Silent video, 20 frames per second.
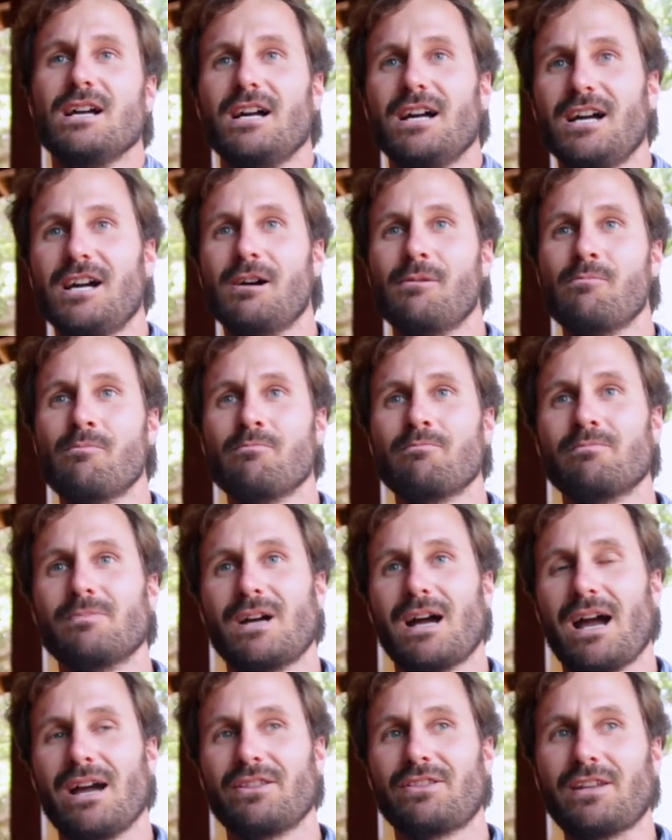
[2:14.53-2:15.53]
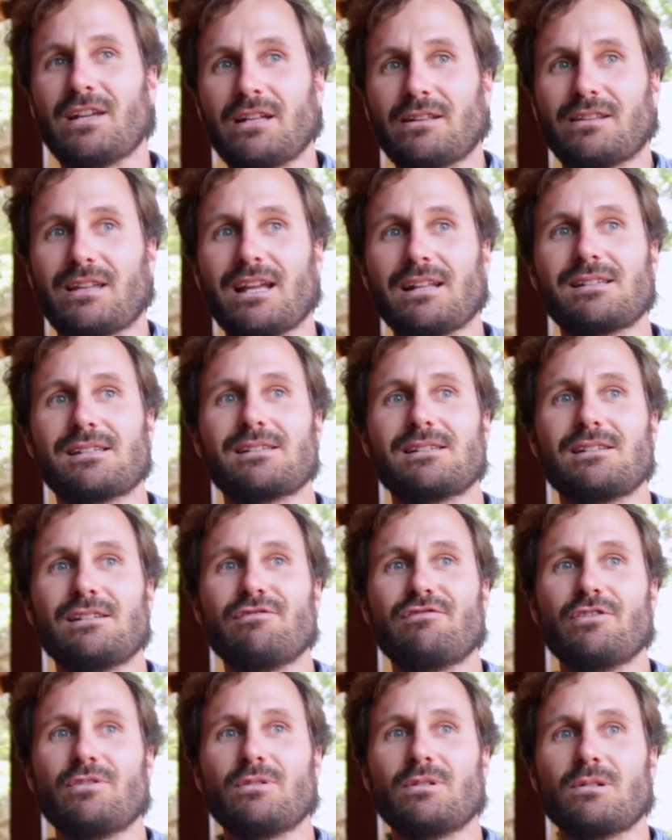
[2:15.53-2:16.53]
I think that's
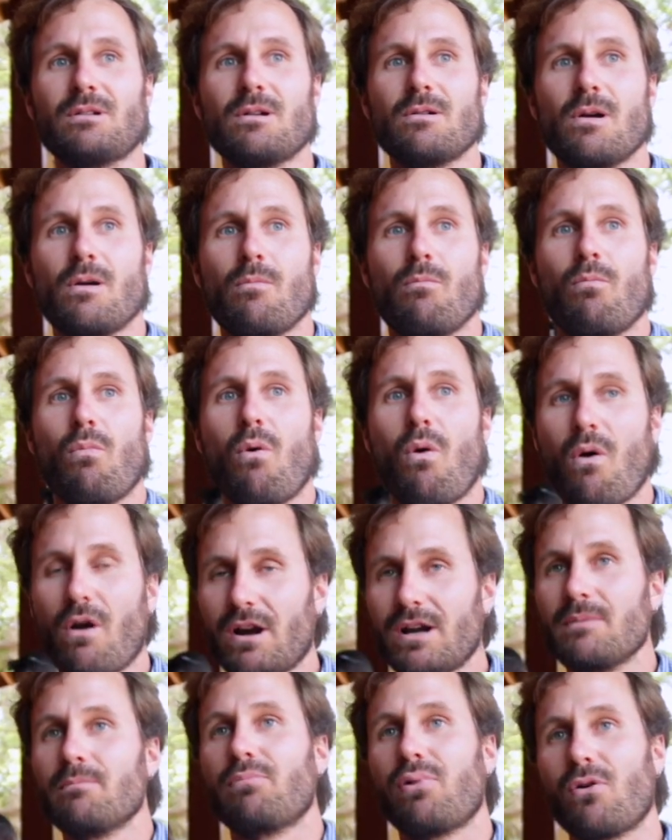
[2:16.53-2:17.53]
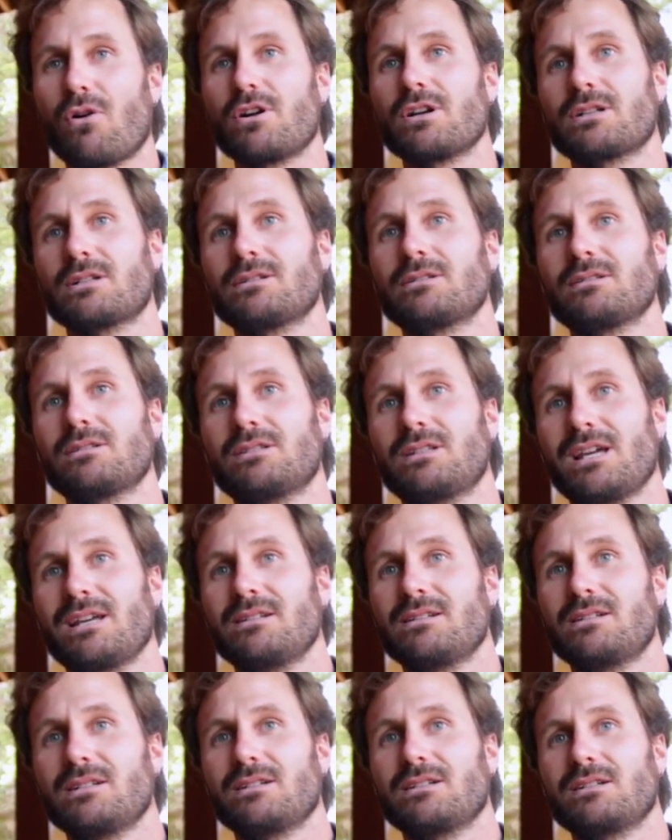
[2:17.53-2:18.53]
even more important
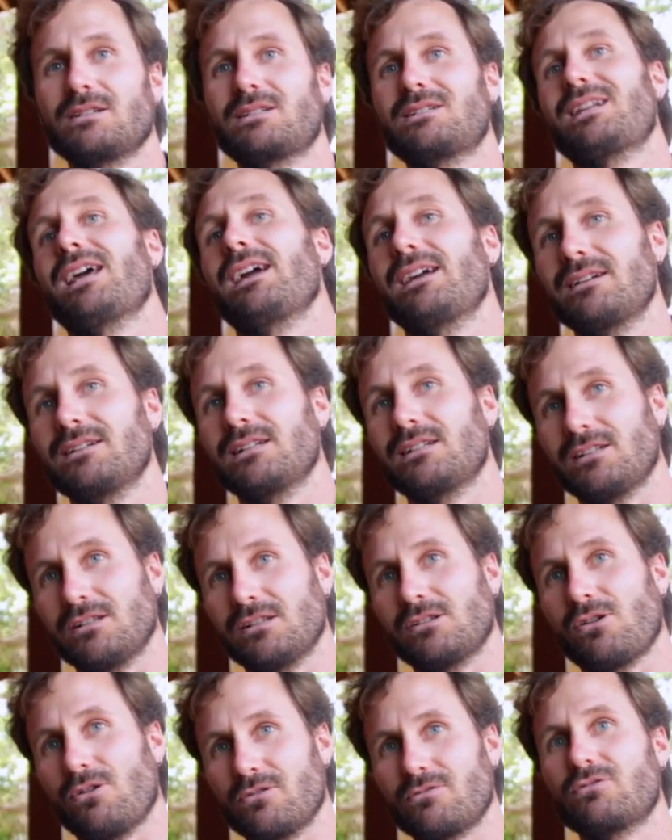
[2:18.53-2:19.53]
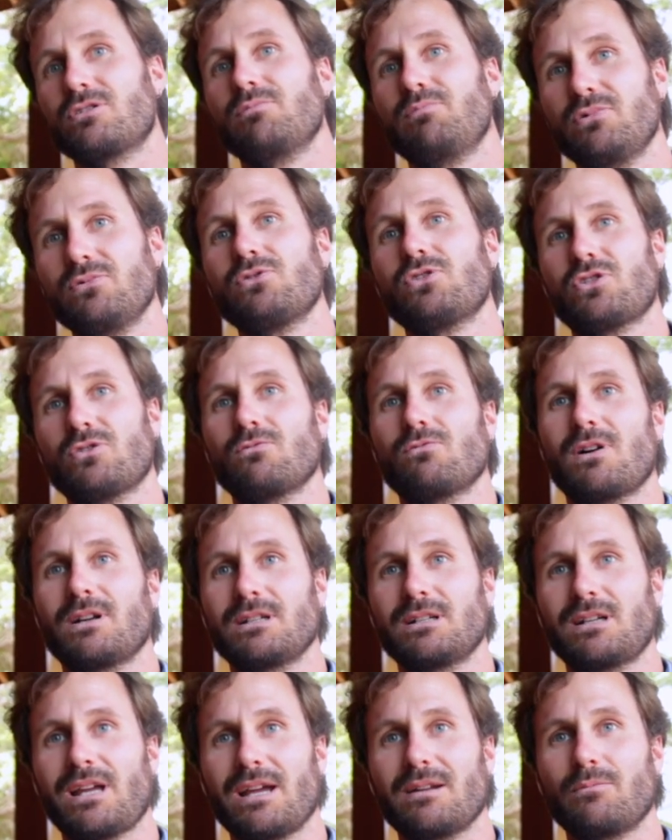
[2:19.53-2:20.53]
than the technical contribution
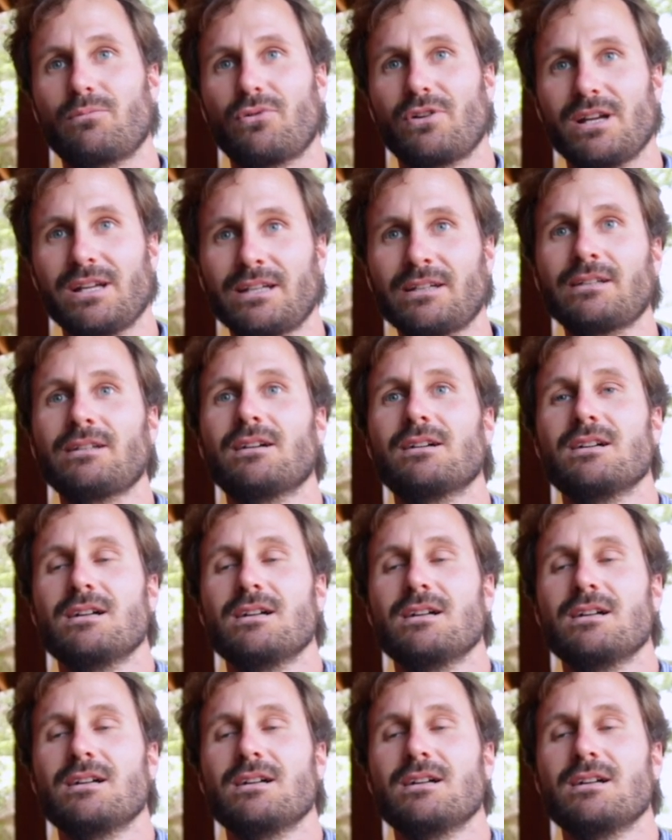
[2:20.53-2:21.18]
one can bring.